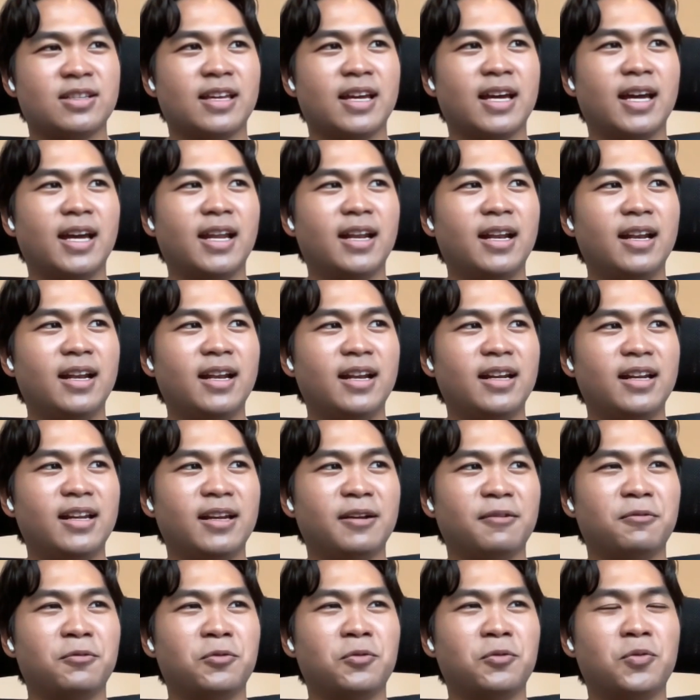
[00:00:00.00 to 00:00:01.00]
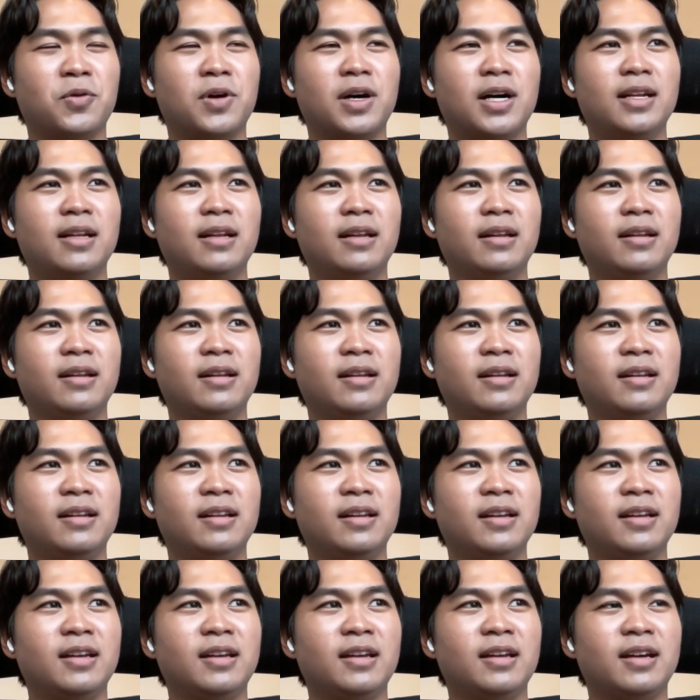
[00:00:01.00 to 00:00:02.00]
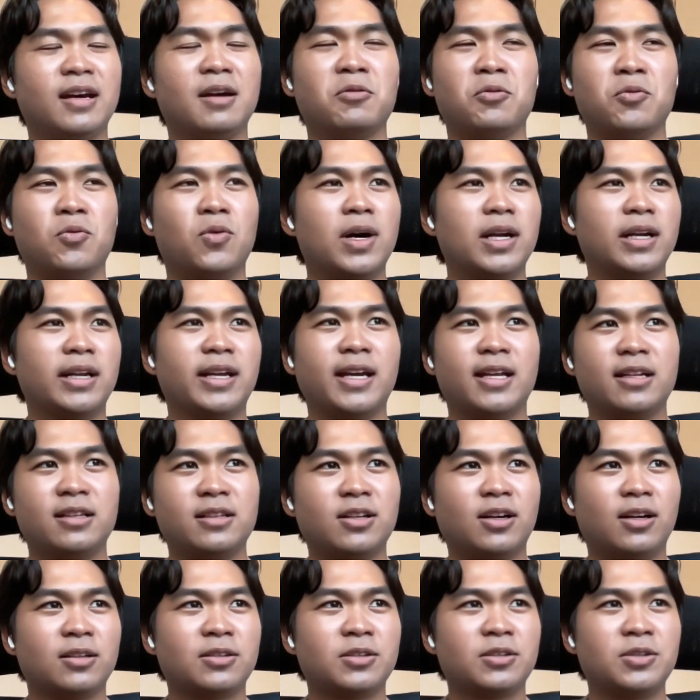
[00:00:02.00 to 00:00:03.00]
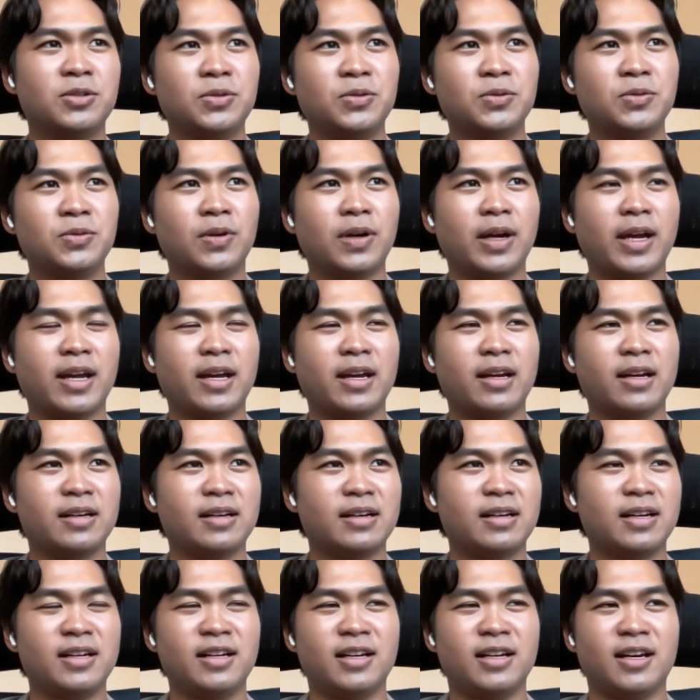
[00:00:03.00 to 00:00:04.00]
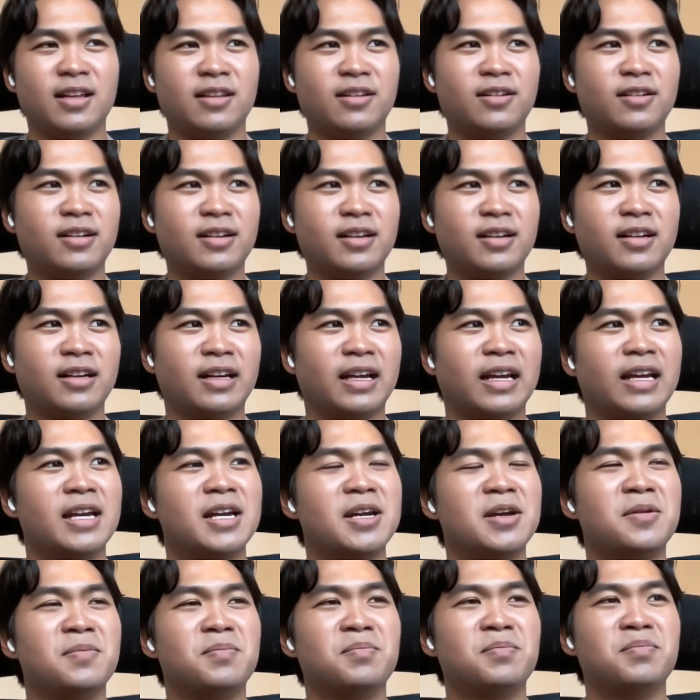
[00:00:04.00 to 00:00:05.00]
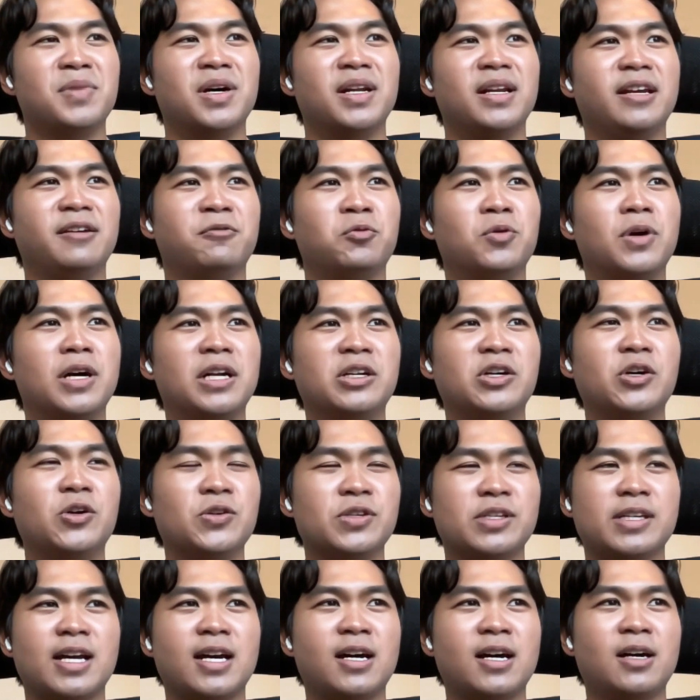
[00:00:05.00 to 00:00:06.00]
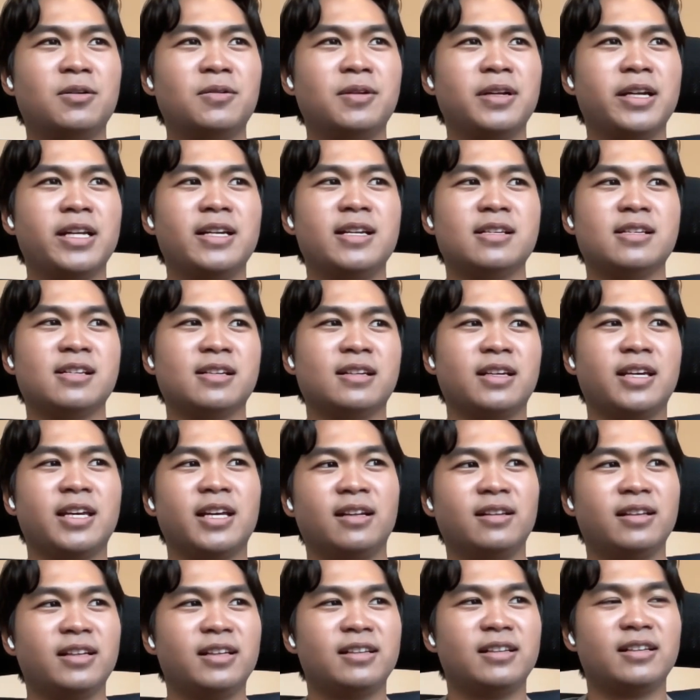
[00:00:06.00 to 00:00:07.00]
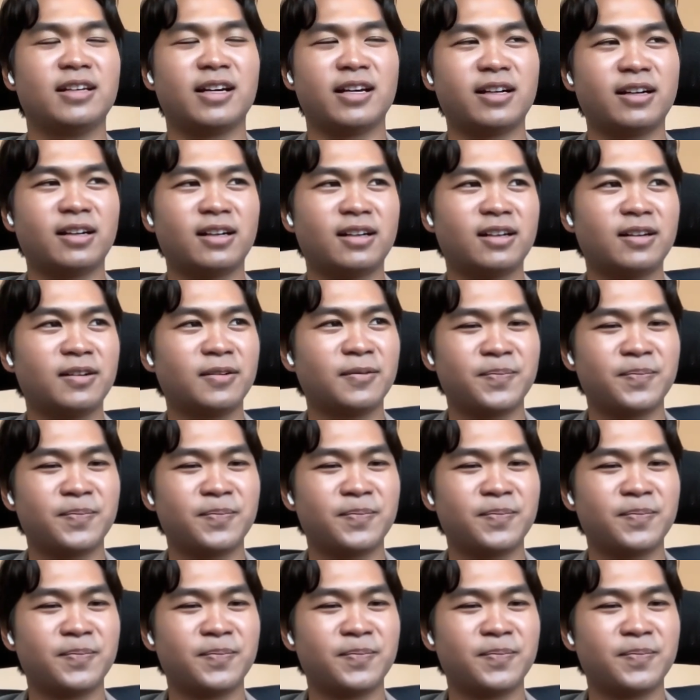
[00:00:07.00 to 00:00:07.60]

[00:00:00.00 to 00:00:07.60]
that if one can talk to another, but if one goes out, it doesn't kill the entire